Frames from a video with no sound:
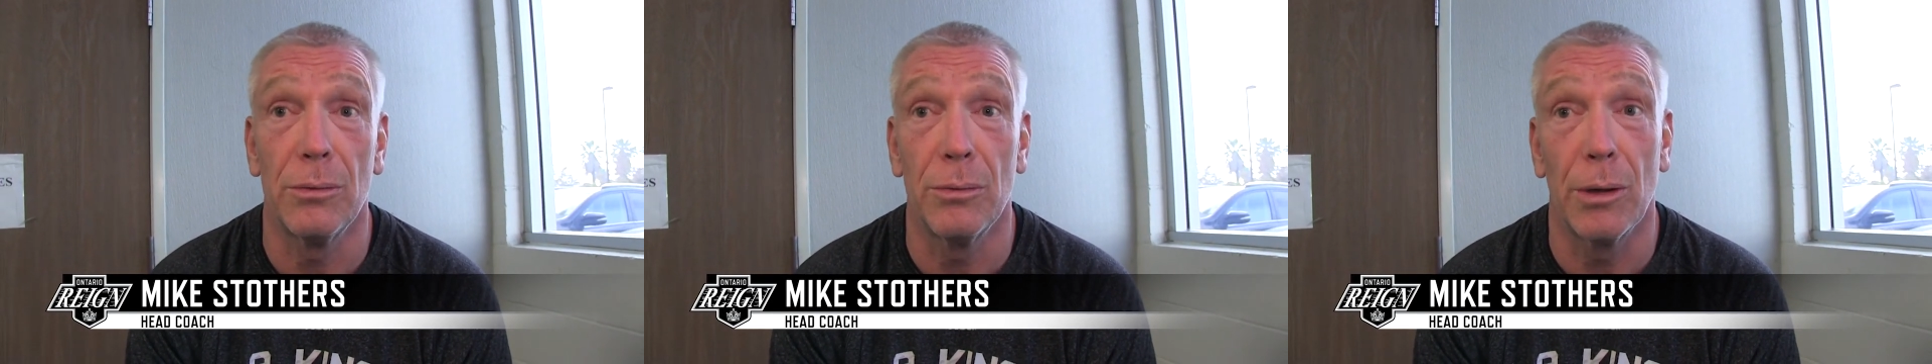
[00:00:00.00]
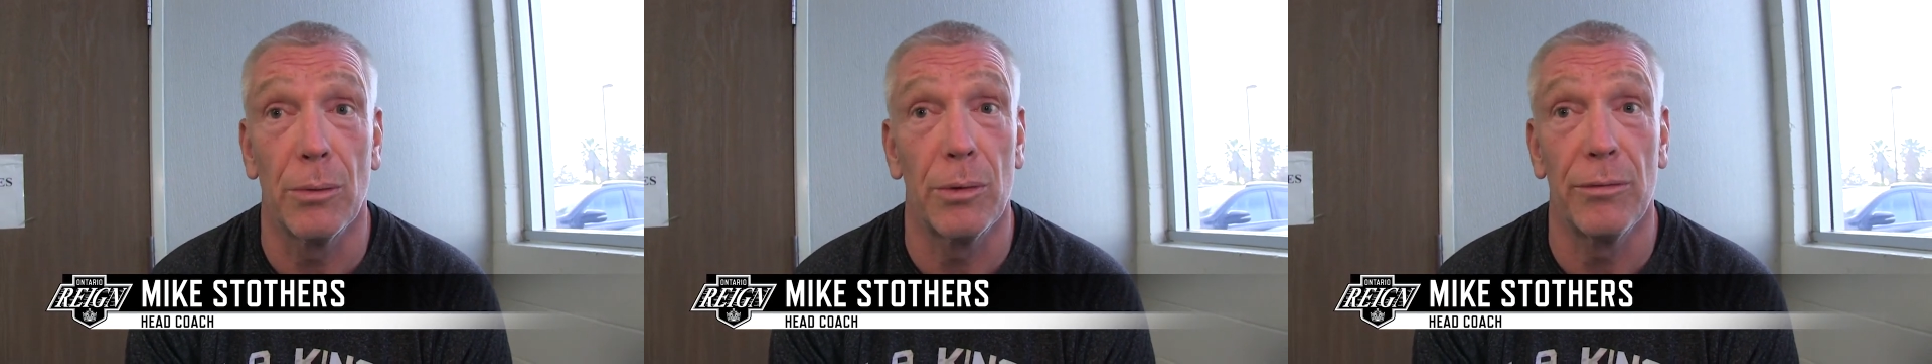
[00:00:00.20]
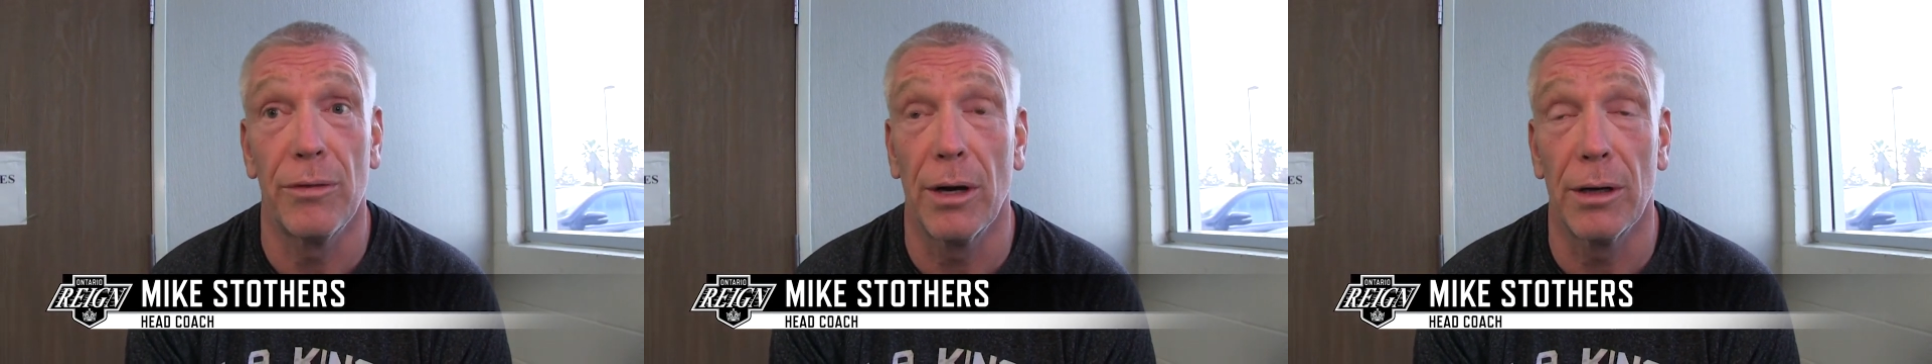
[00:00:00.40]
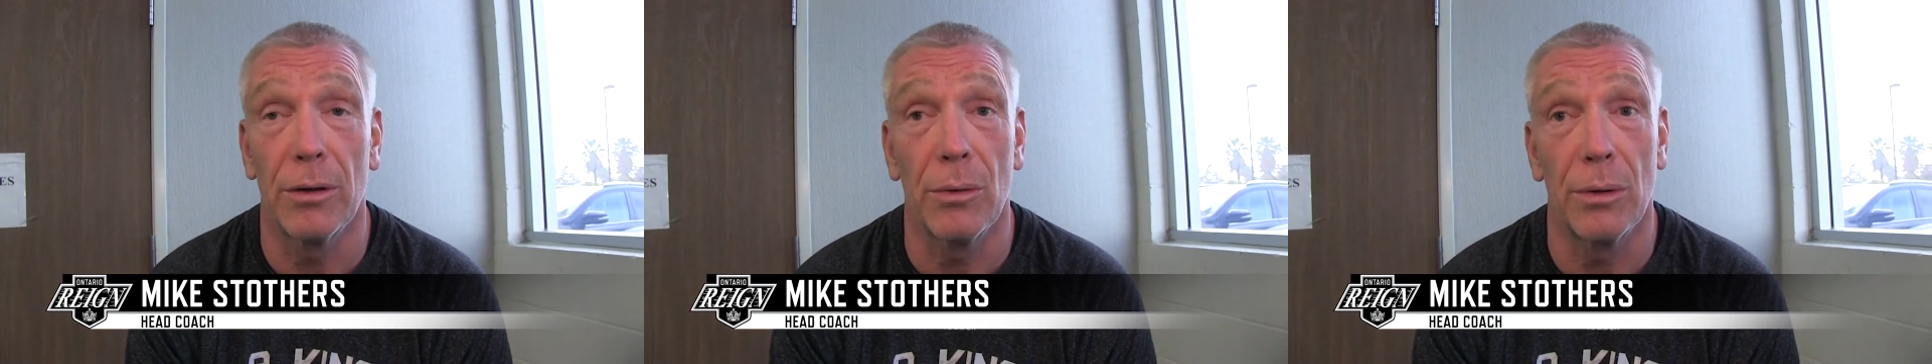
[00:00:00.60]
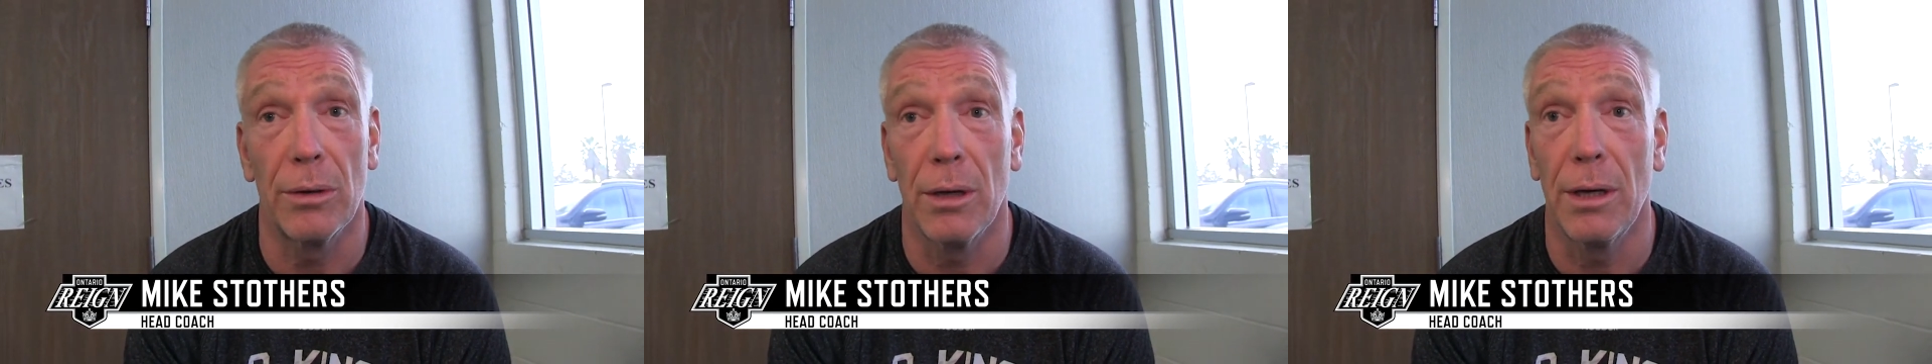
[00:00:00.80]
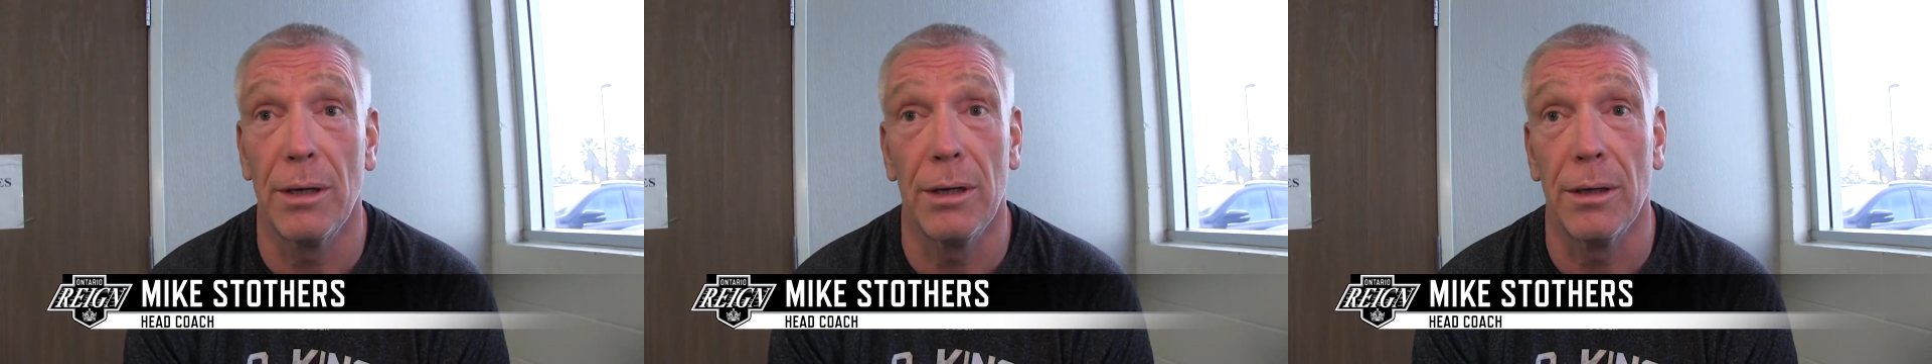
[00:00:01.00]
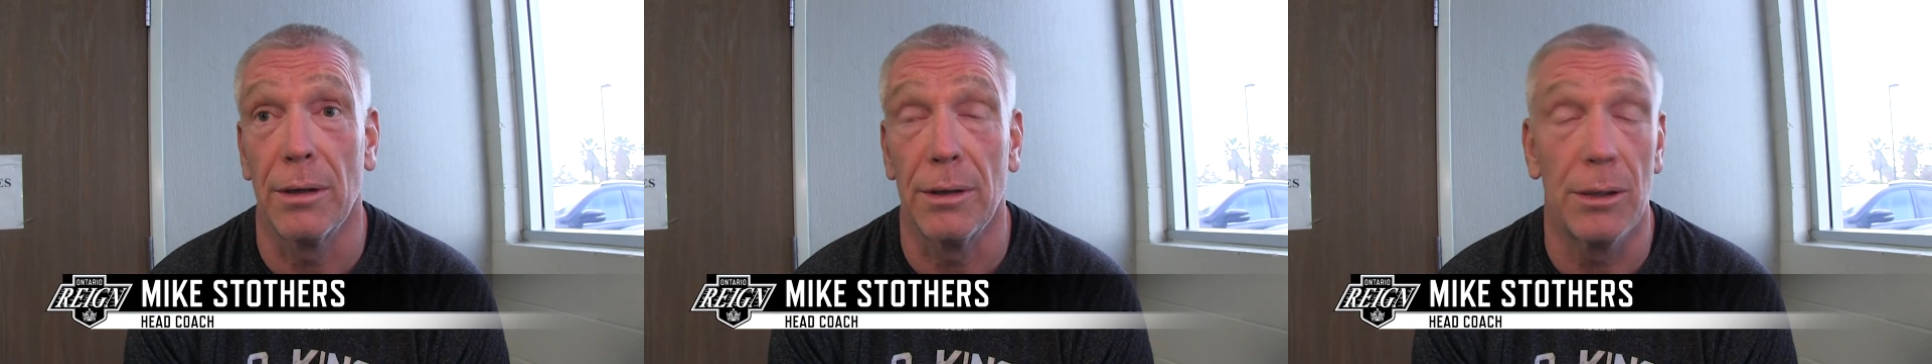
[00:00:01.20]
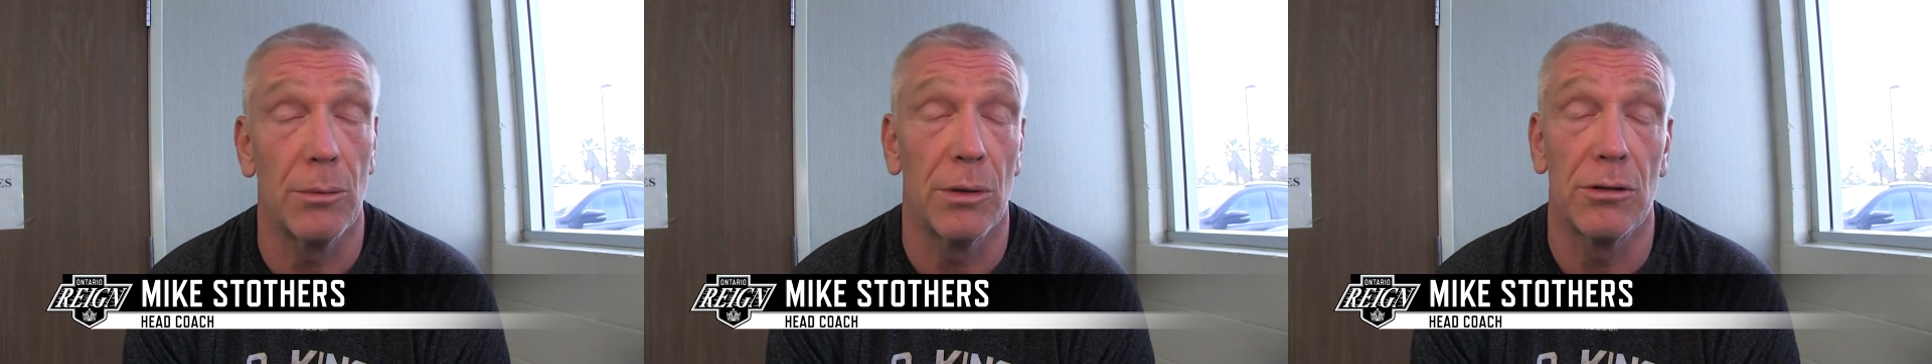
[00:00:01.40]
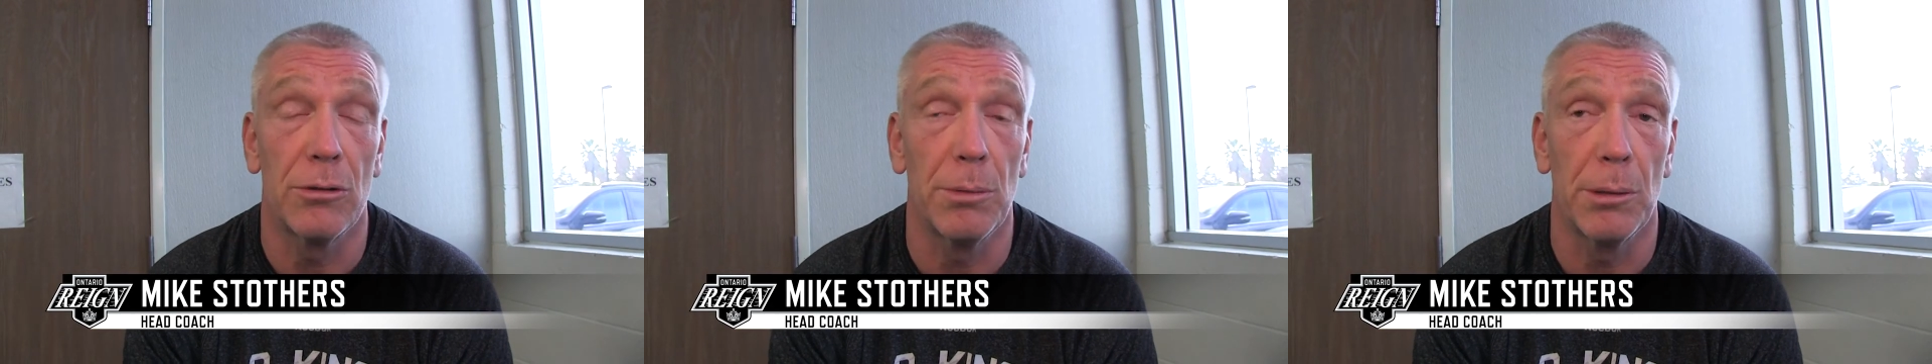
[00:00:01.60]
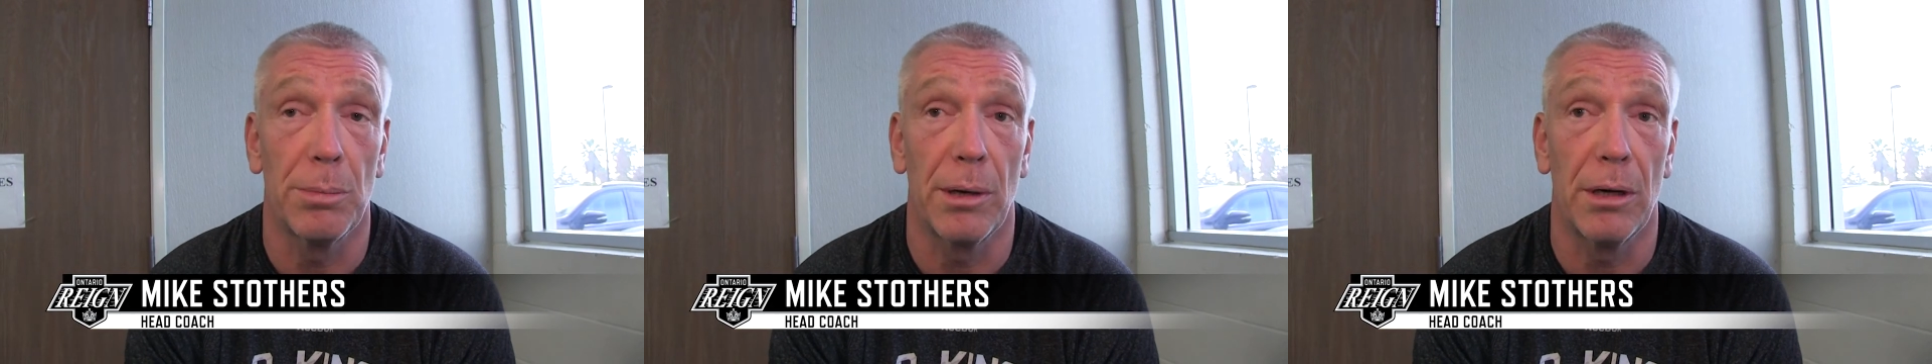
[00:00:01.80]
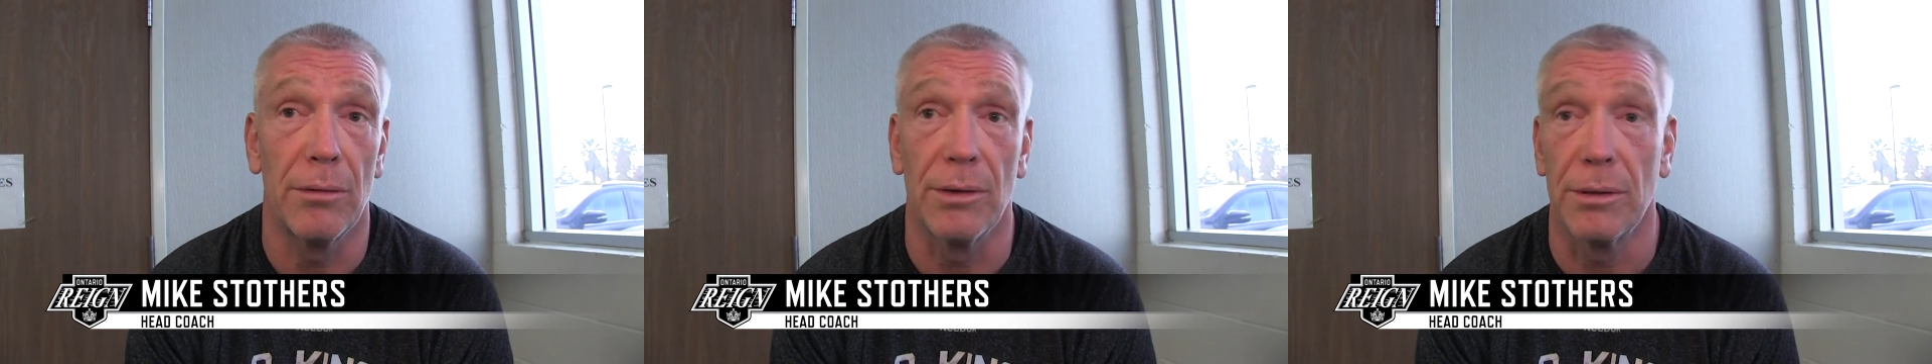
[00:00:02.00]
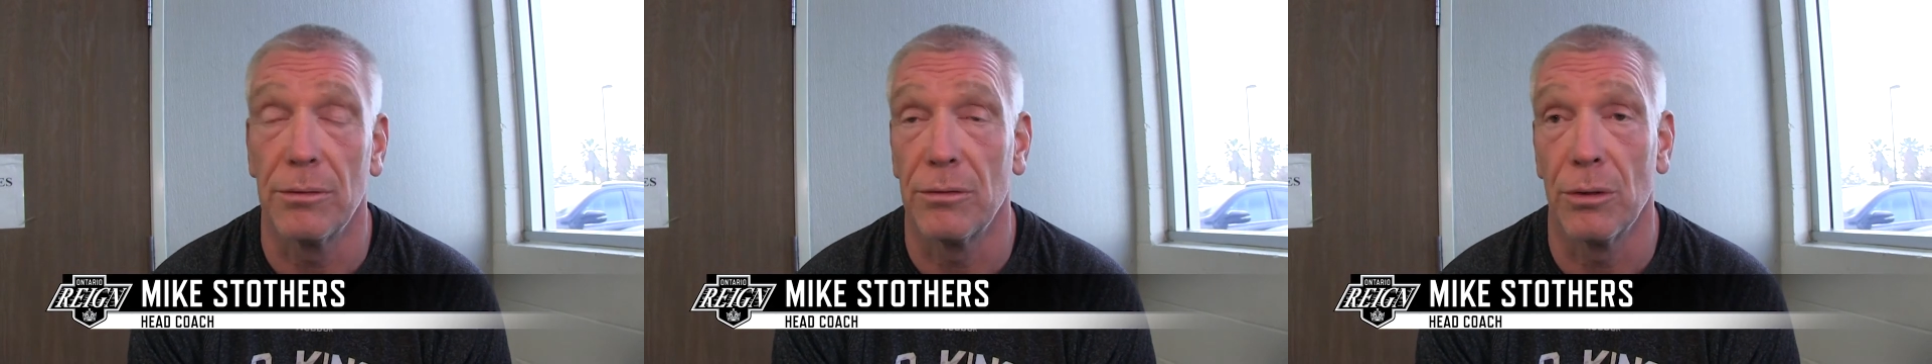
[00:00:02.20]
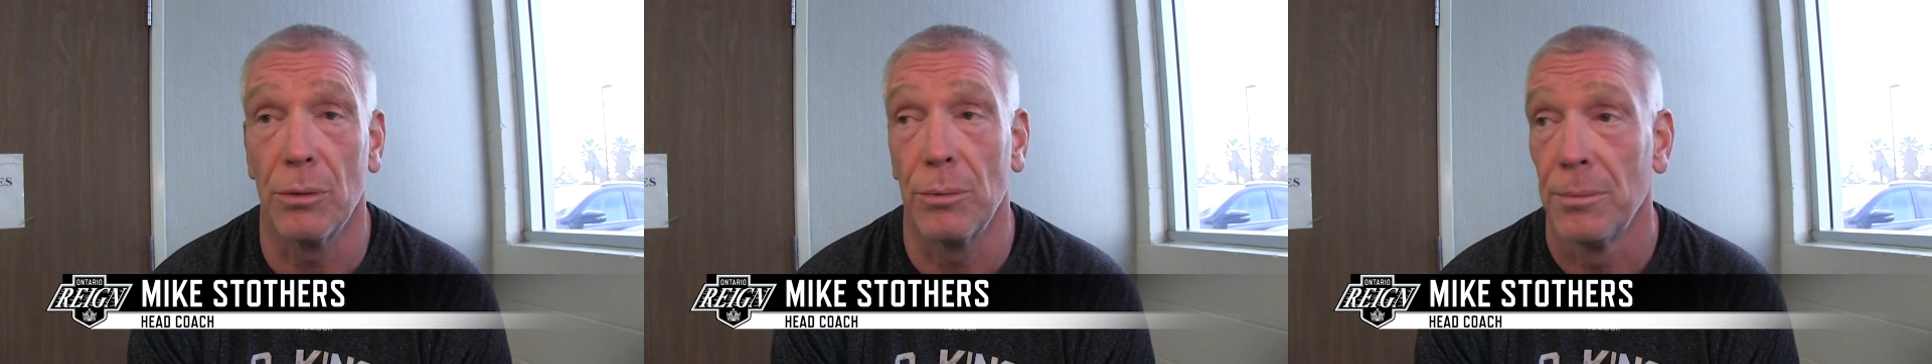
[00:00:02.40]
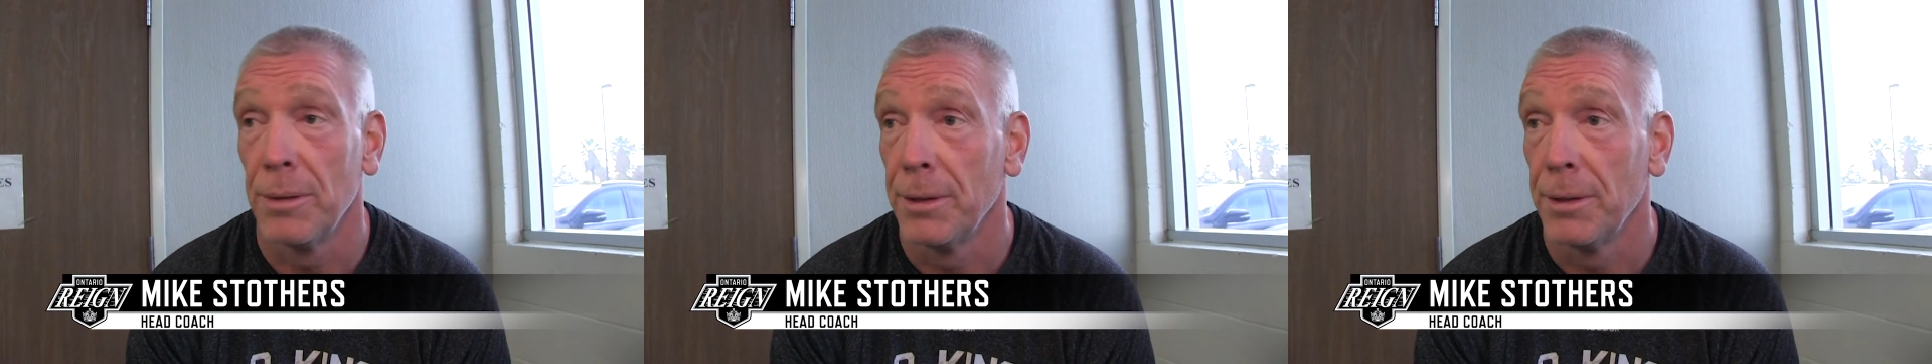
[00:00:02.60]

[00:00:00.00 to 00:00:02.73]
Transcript: what we've got going on here. He wants to be a part of it. So